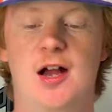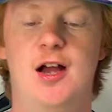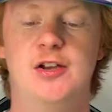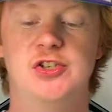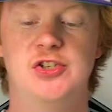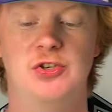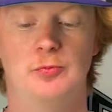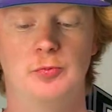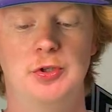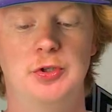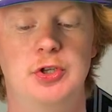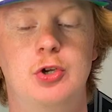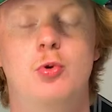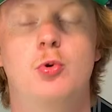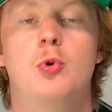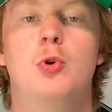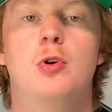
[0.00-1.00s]
Just a
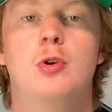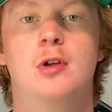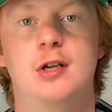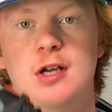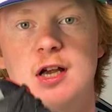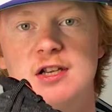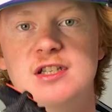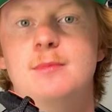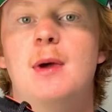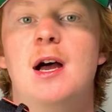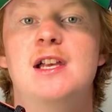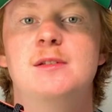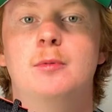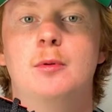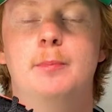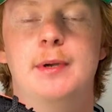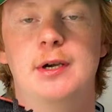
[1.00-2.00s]
really cool customizable